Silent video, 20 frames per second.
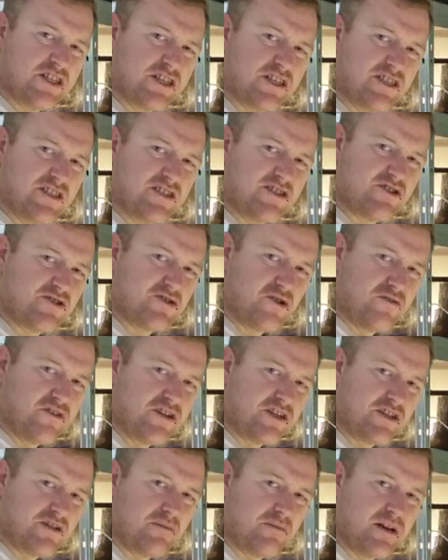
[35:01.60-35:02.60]
because it's
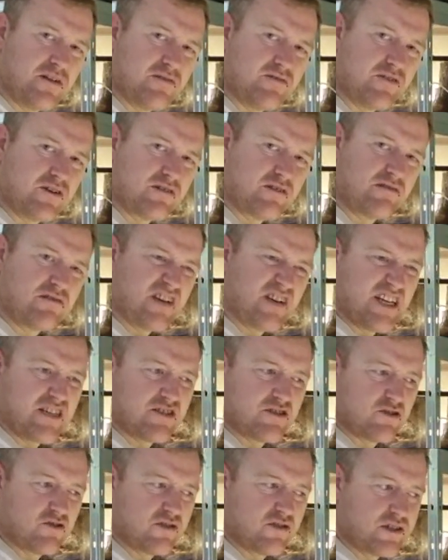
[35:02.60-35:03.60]
storage at the minute for kids'
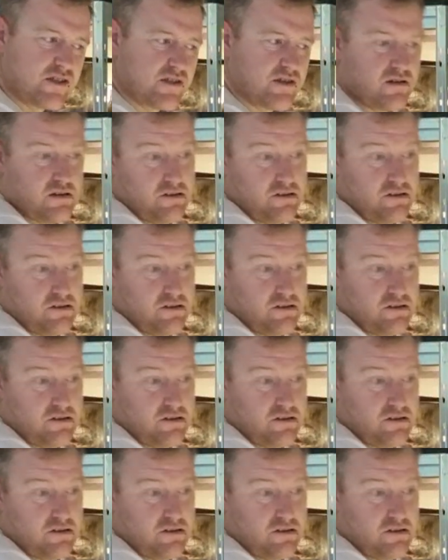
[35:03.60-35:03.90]
toys.